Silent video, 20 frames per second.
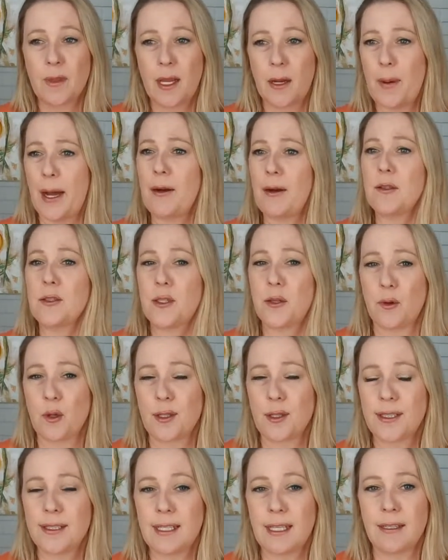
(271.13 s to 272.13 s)
about
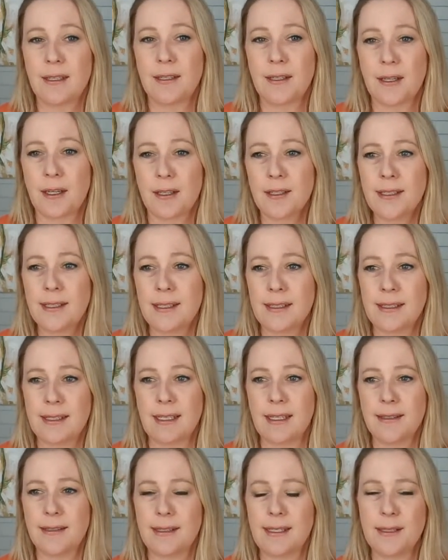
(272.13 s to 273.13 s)
divorcing a
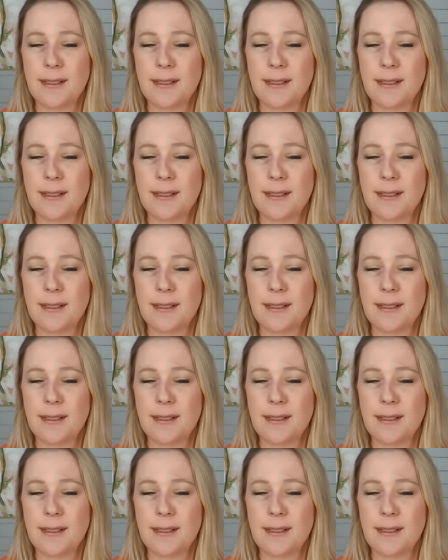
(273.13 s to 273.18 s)
narcissist.